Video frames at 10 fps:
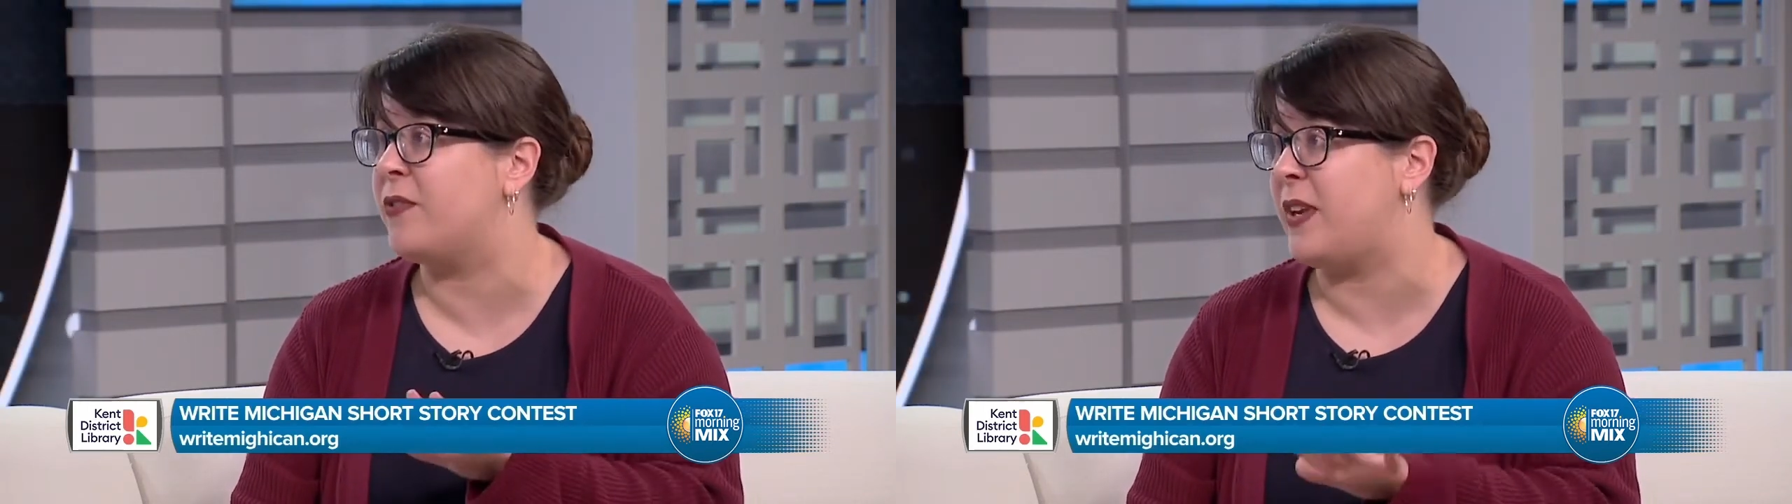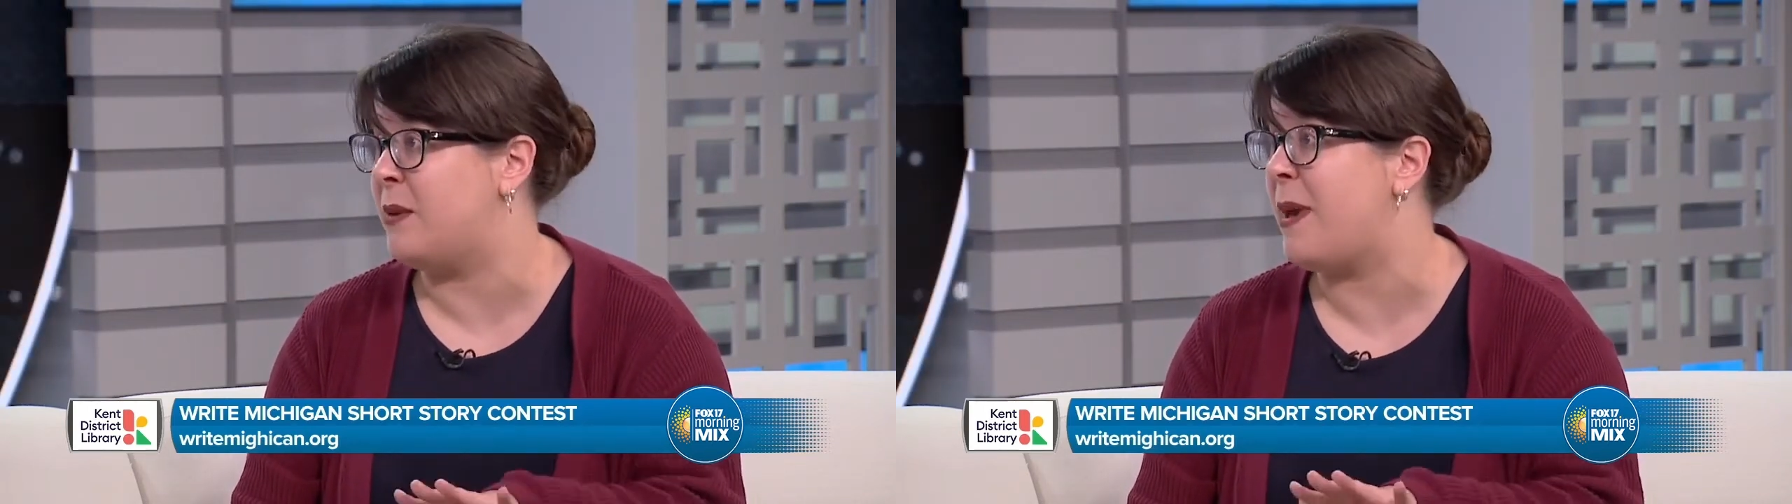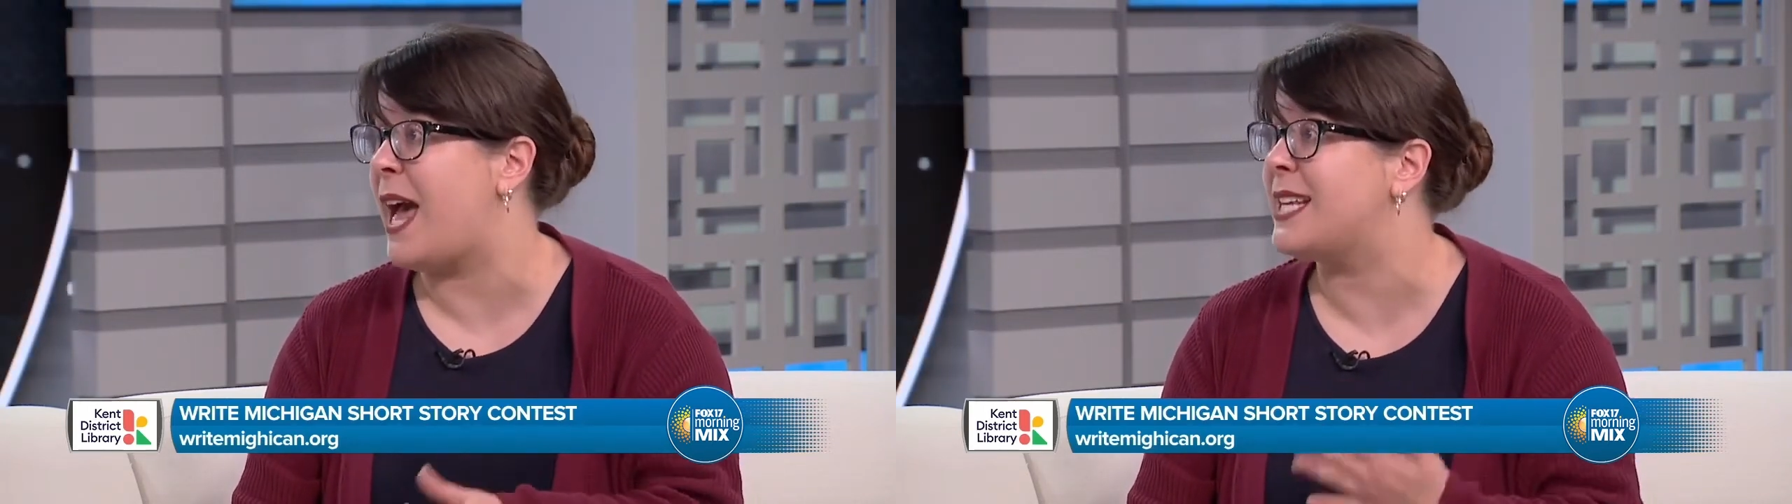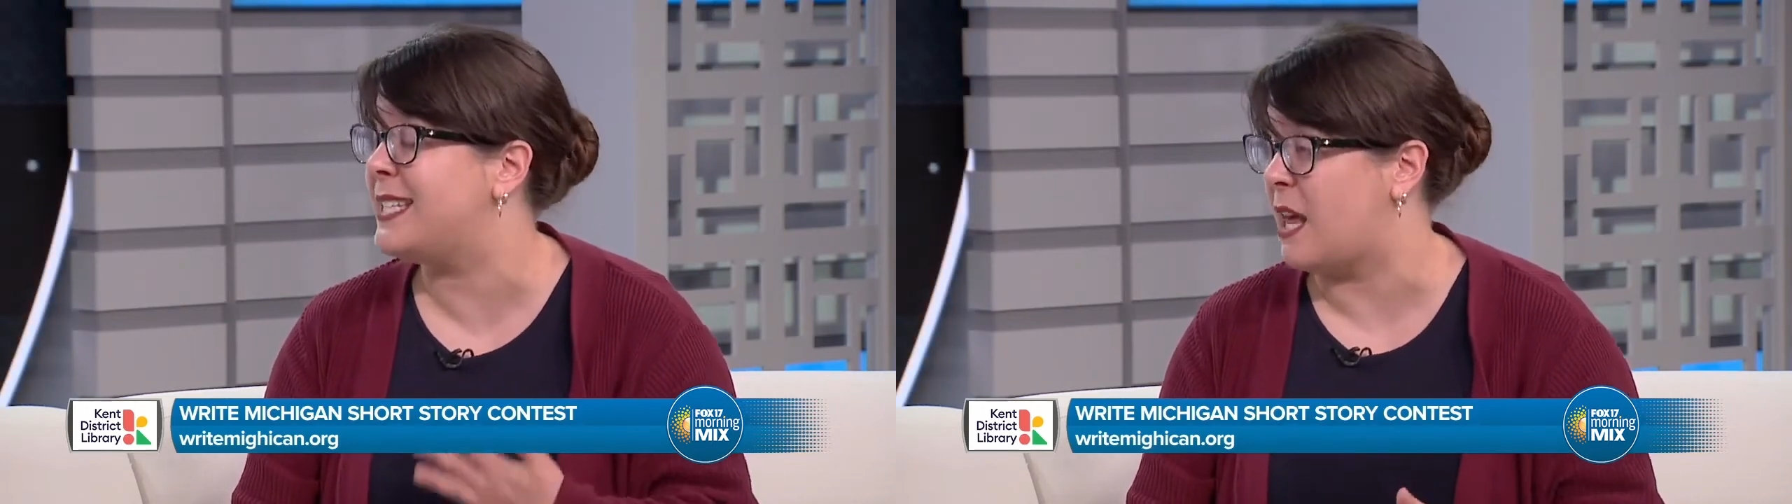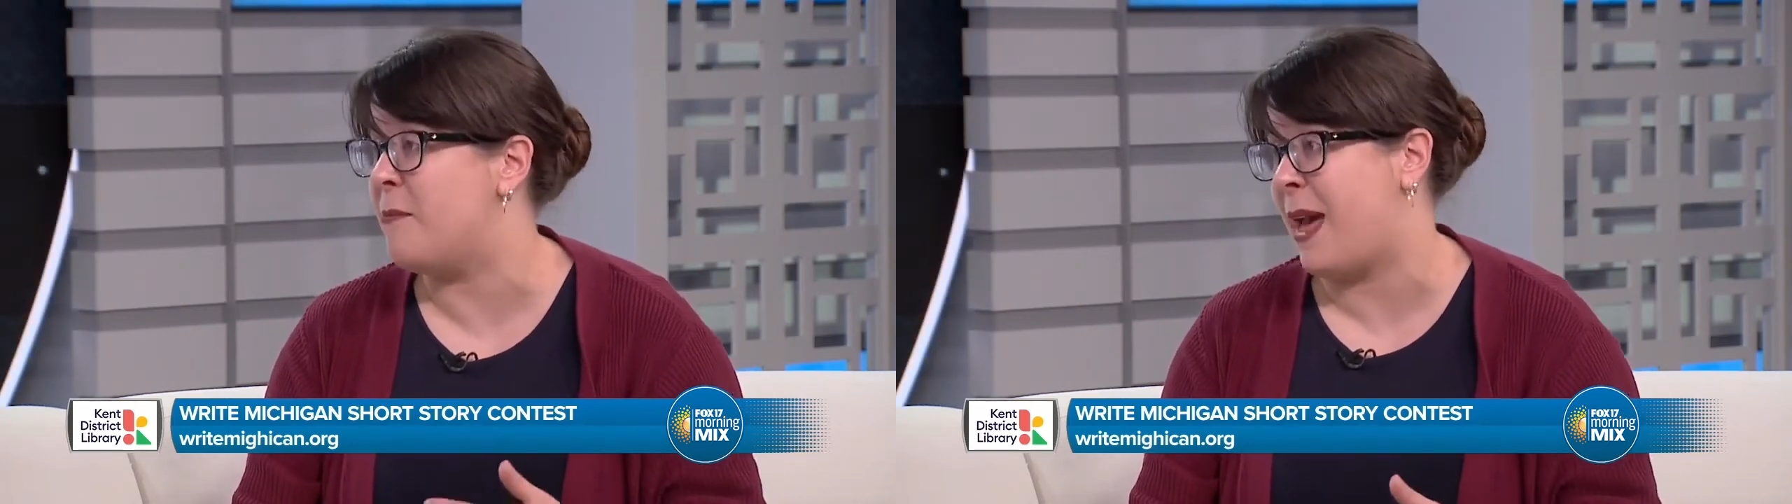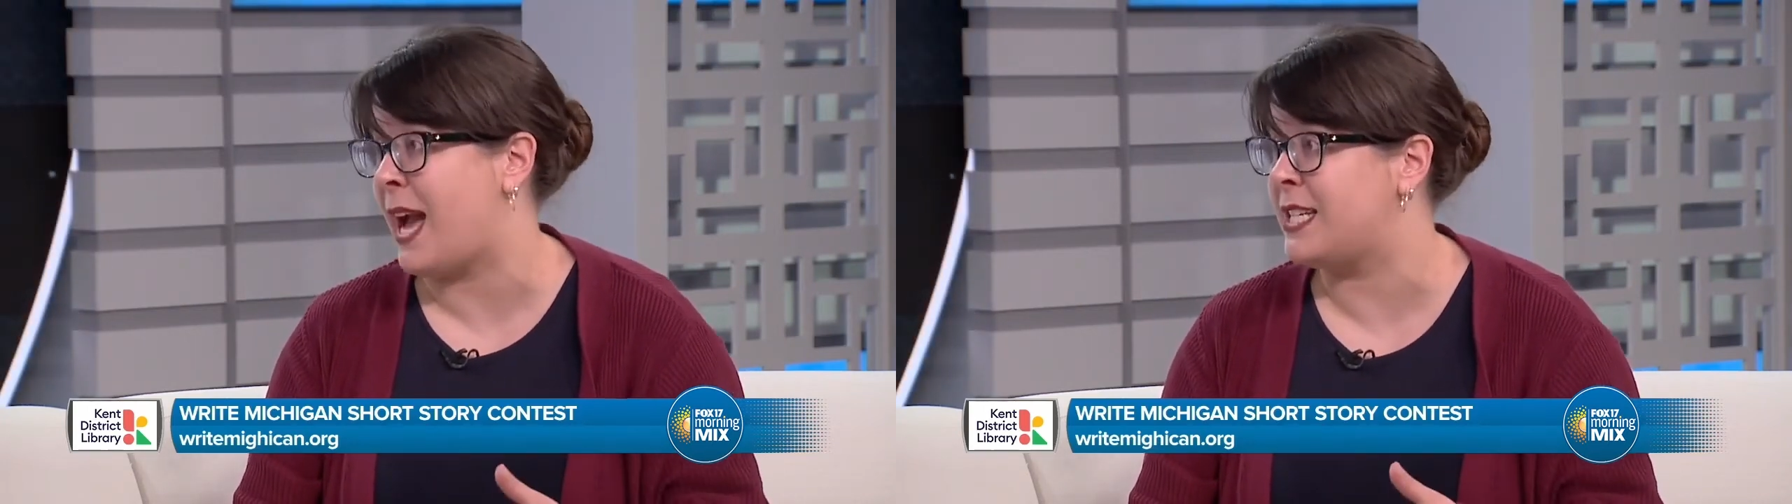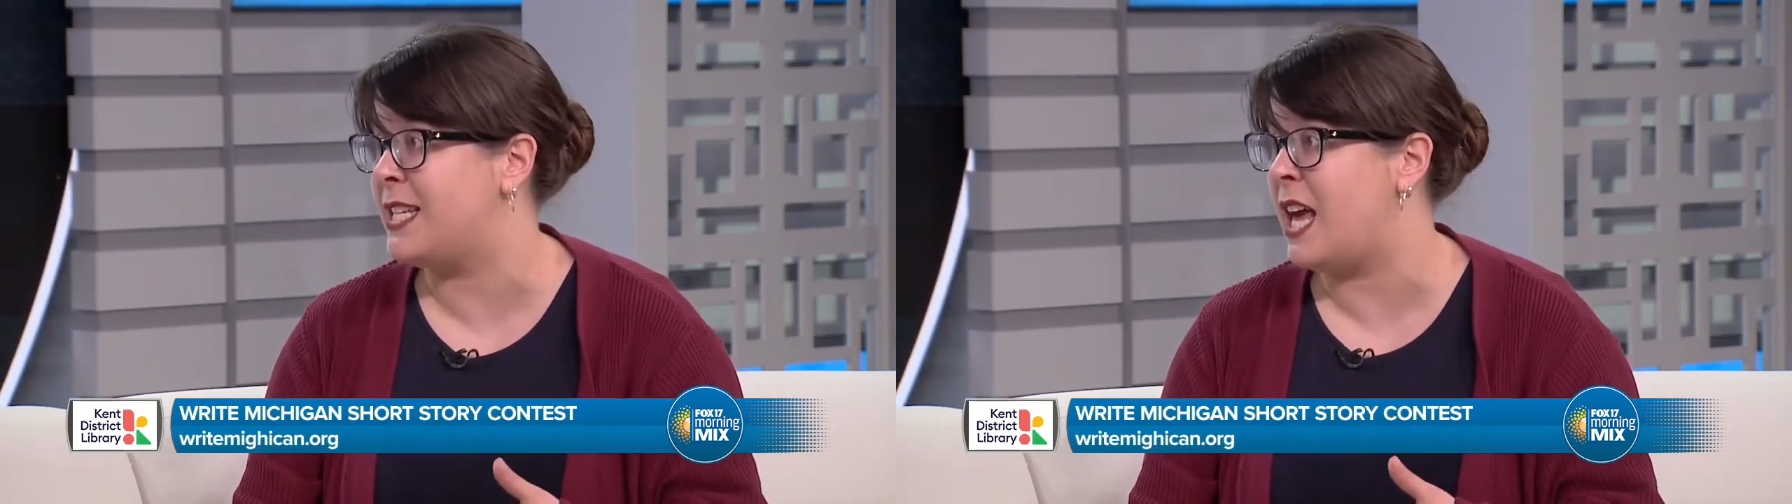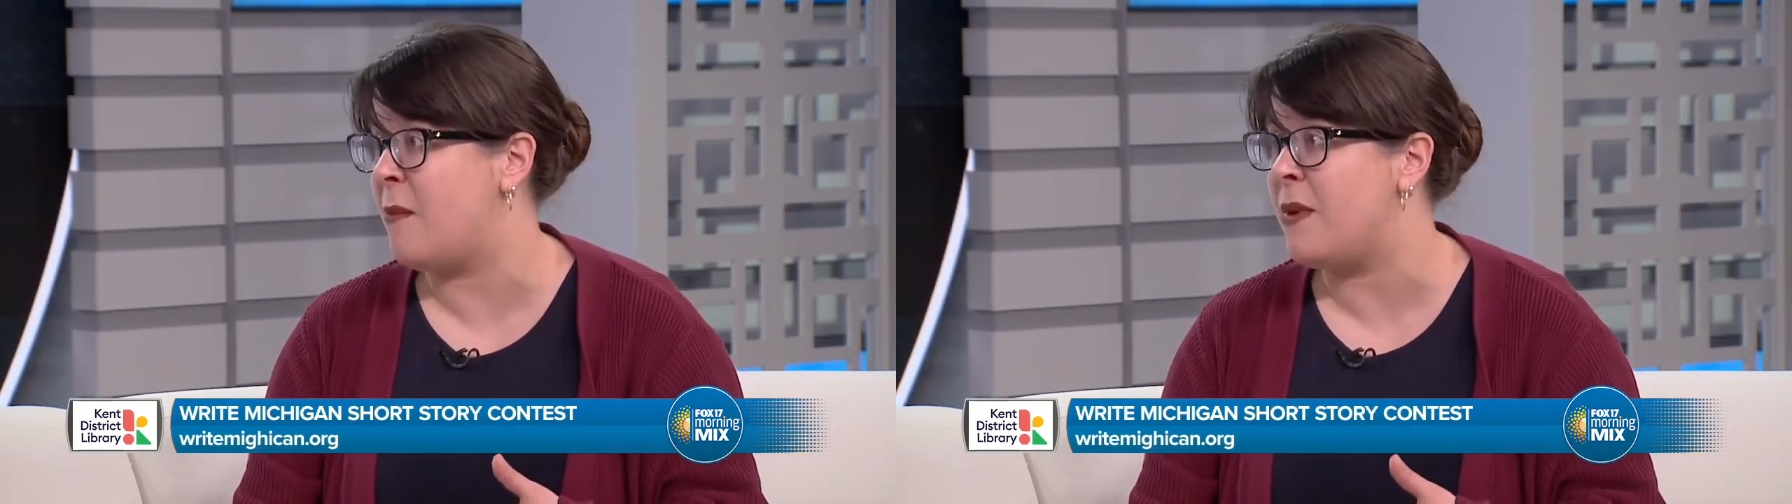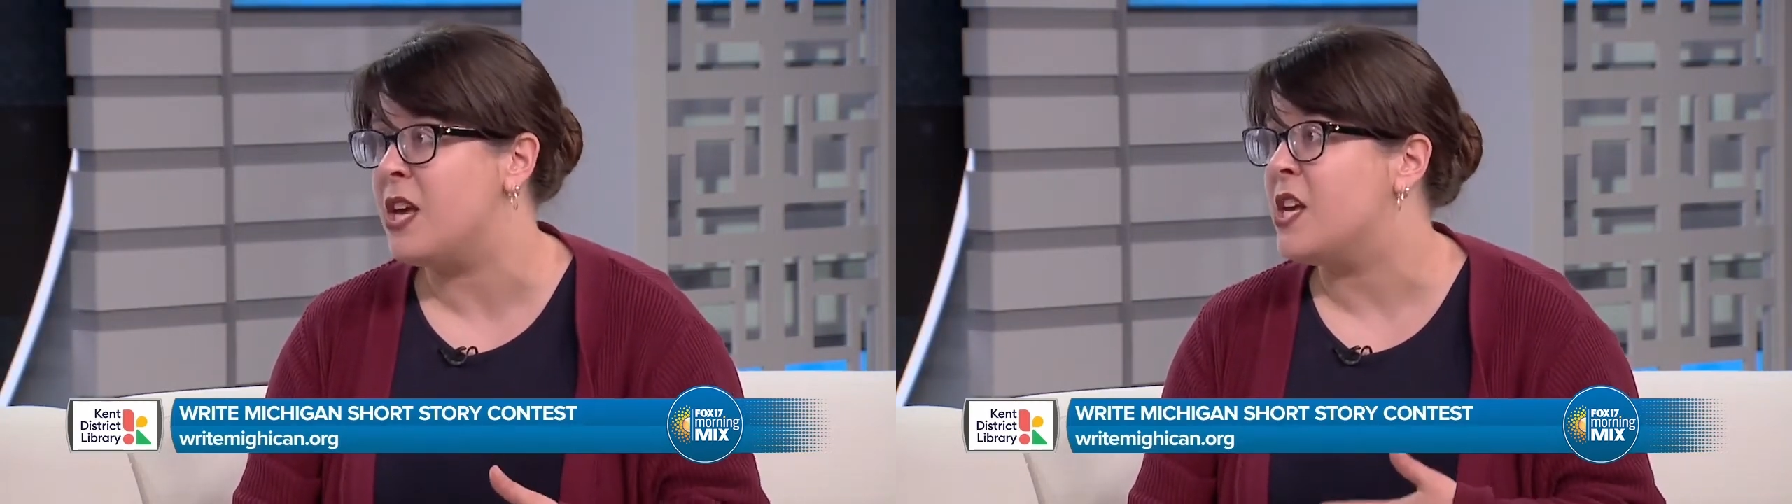feedback sent back to them